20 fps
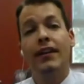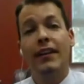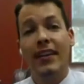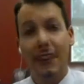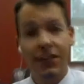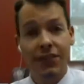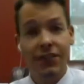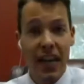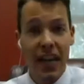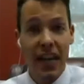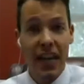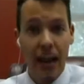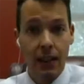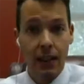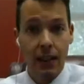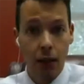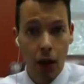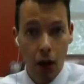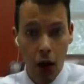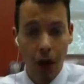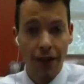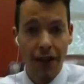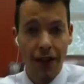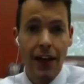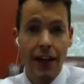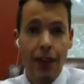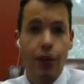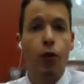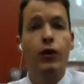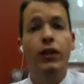gift tax on
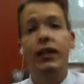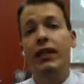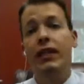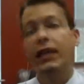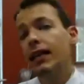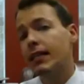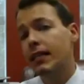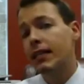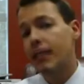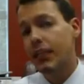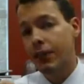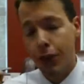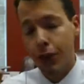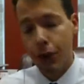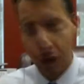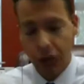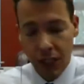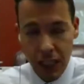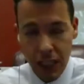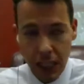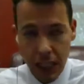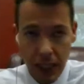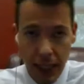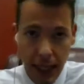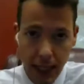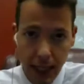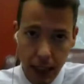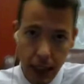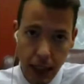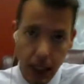that. You're only allowed to gift
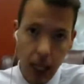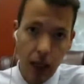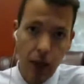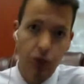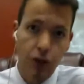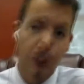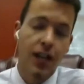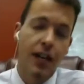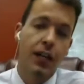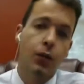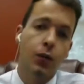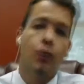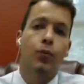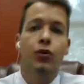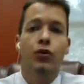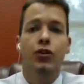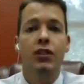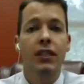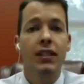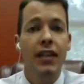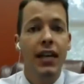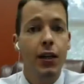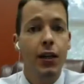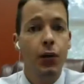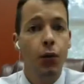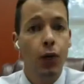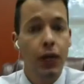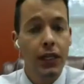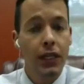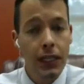$13,000 to any one person in
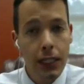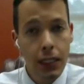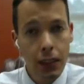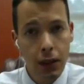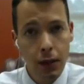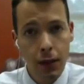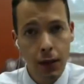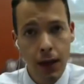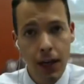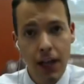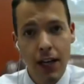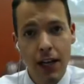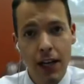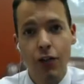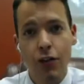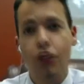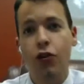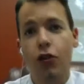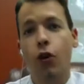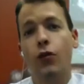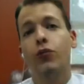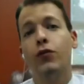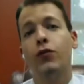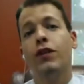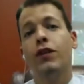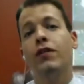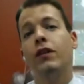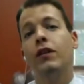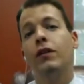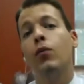any 1 year. So if
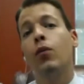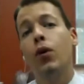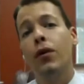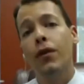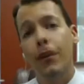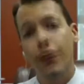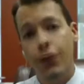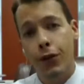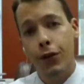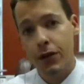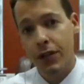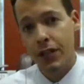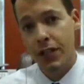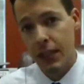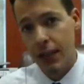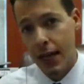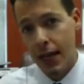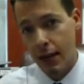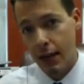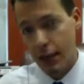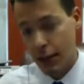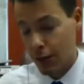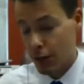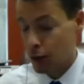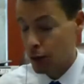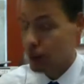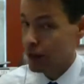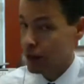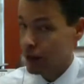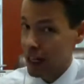you've given more than $13,000, if
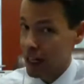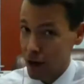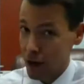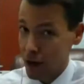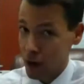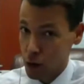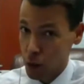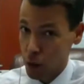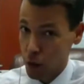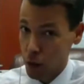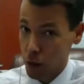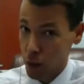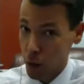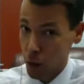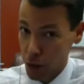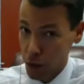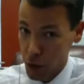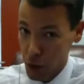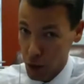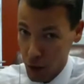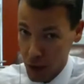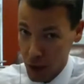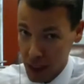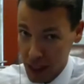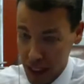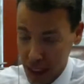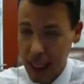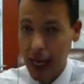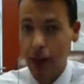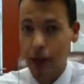you live in a house worth more than
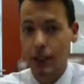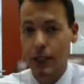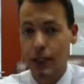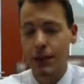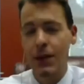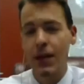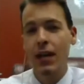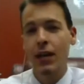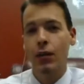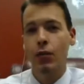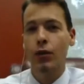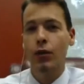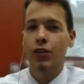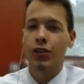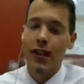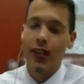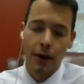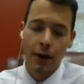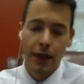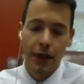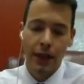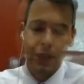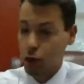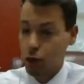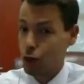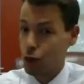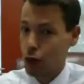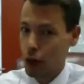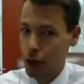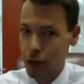$26,000, which nowadays
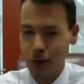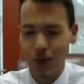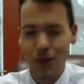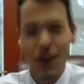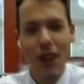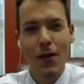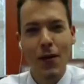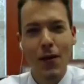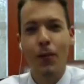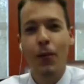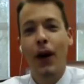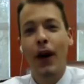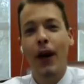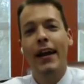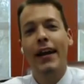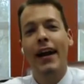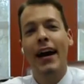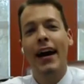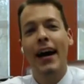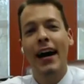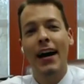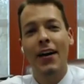who knows, but